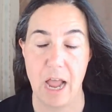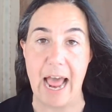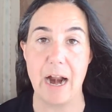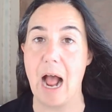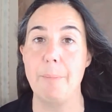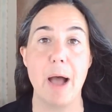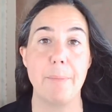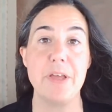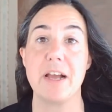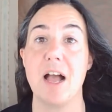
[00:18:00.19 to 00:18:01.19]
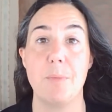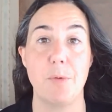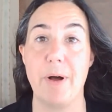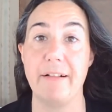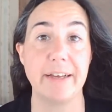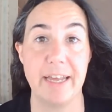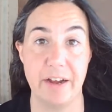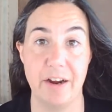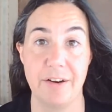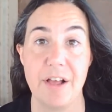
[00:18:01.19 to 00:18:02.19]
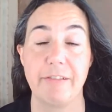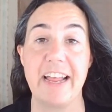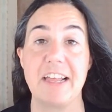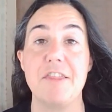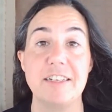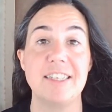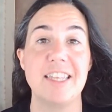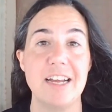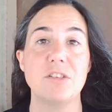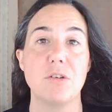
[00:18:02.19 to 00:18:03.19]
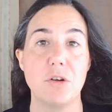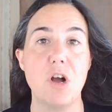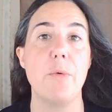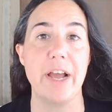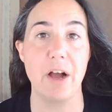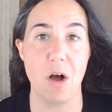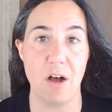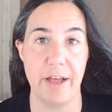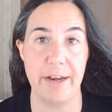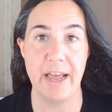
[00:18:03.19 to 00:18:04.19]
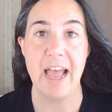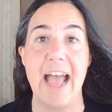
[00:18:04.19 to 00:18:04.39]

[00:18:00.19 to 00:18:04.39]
And I'm not being hyperbolic here. Like, these things are going on.